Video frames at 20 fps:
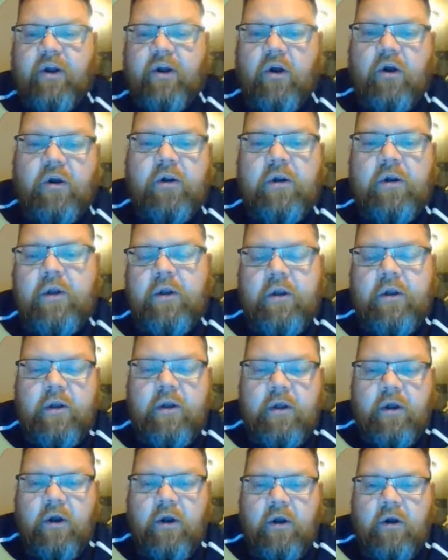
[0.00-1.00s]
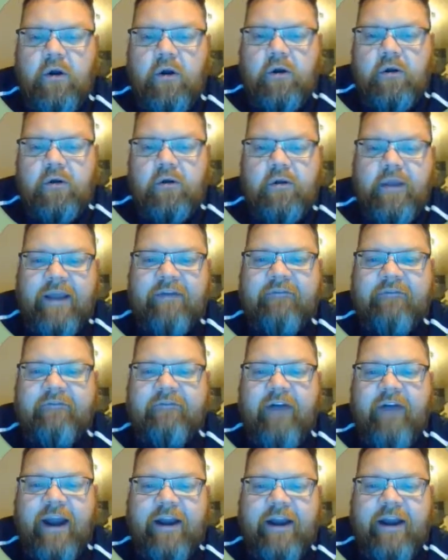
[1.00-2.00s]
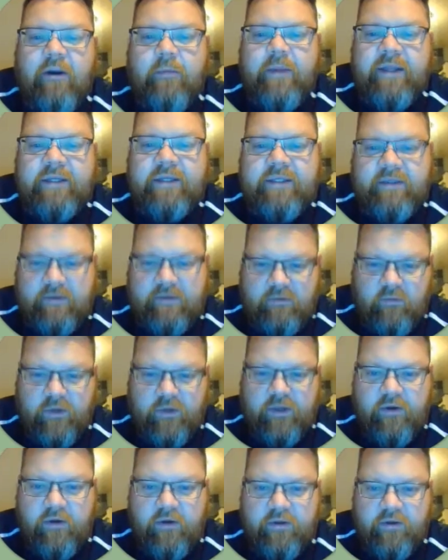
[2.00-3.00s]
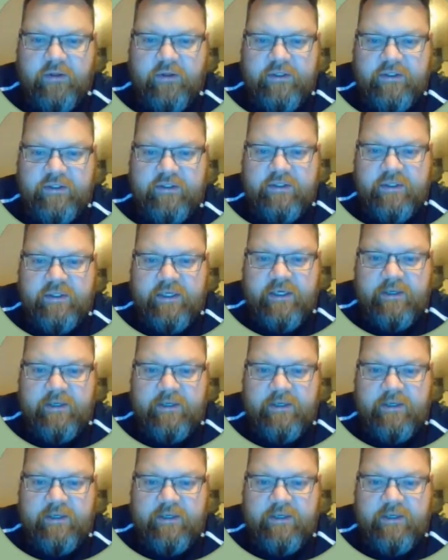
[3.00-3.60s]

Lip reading: our environment, we call this.